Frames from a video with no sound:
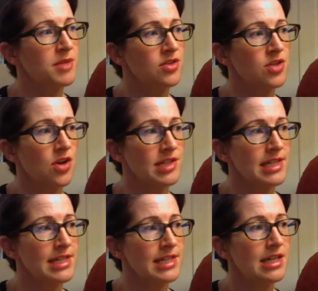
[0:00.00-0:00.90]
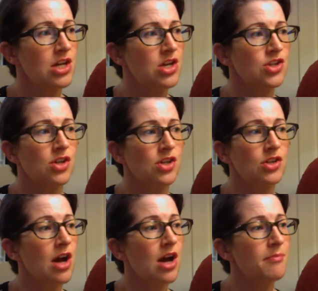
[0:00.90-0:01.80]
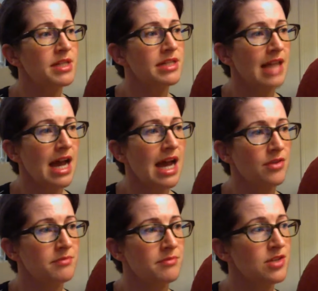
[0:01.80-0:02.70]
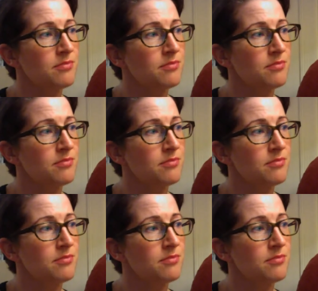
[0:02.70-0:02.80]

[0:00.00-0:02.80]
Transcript: Darcy, she could not but allow that Mr.